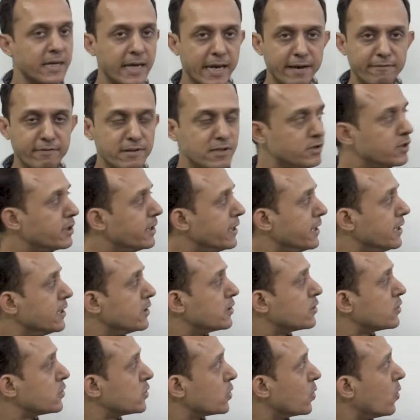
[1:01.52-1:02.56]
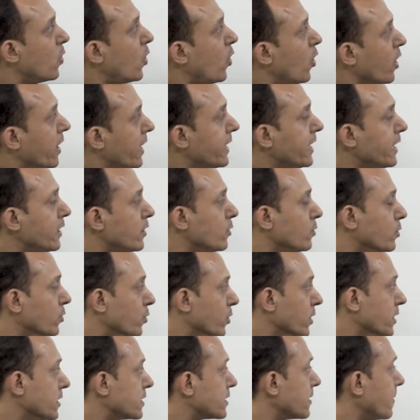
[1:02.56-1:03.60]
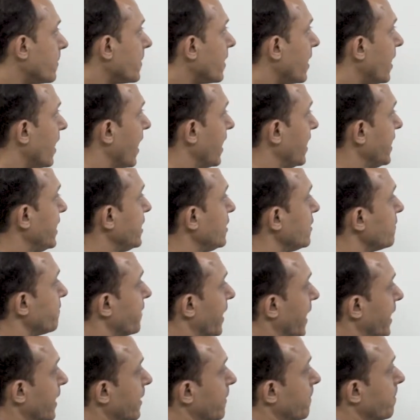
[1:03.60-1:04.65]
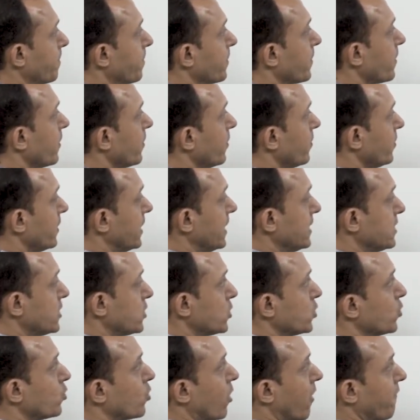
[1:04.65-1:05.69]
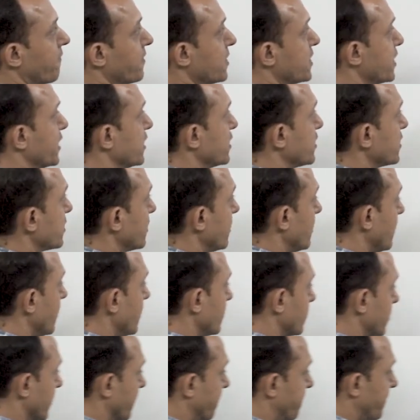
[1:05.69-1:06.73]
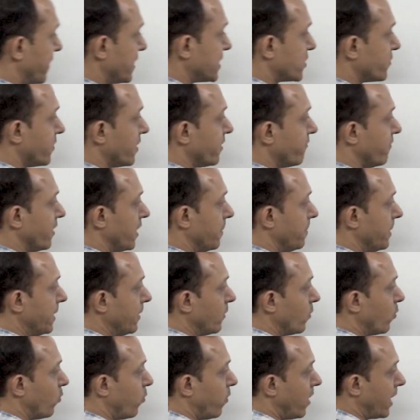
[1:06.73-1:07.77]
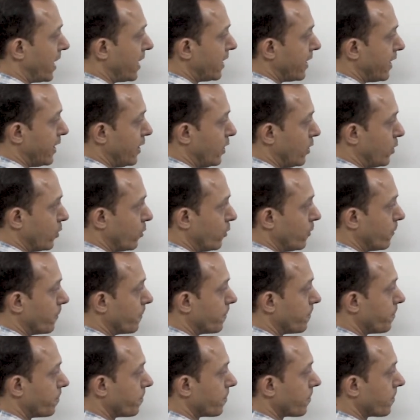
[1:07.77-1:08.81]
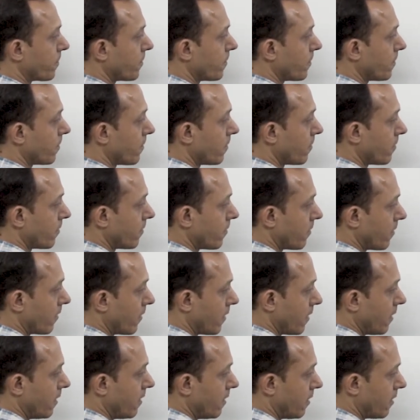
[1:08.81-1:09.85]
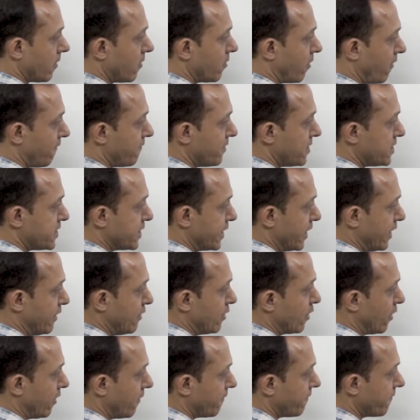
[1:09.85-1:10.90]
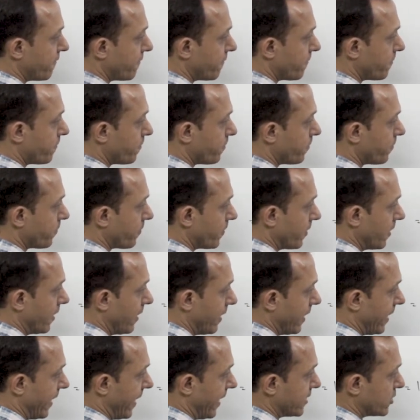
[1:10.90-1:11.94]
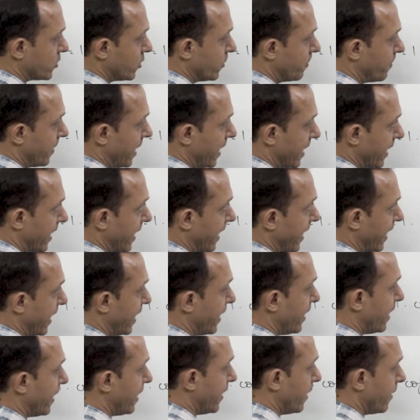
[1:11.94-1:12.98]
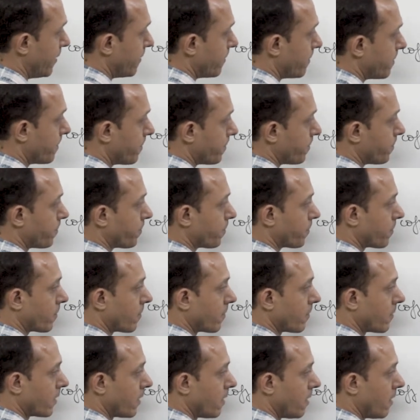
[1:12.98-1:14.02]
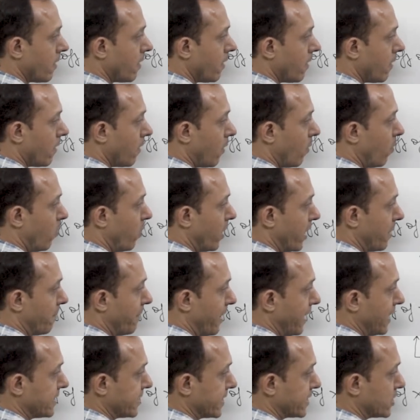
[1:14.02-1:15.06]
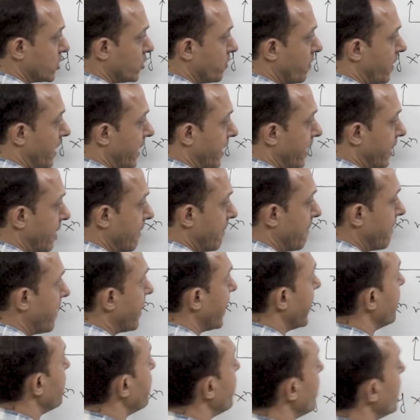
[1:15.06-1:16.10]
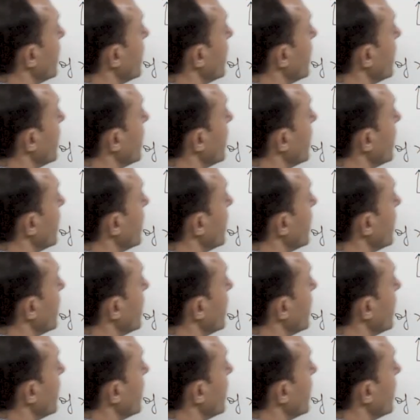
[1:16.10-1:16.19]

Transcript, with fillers: given series. So all I need to do is, I need to find these two coefficients. So the first one will be 1 into coefficient of x to the power n in 1 minus x to the power n and